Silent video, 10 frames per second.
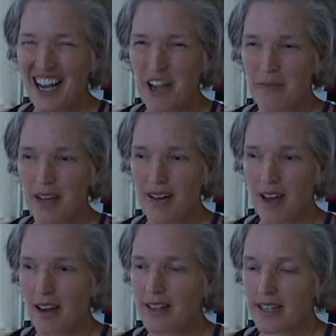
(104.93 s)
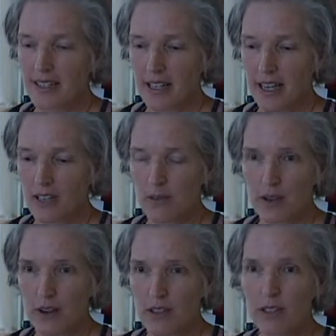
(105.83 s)
but a lot of these things we
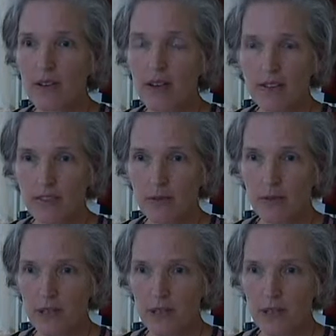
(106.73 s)
are so comfortable.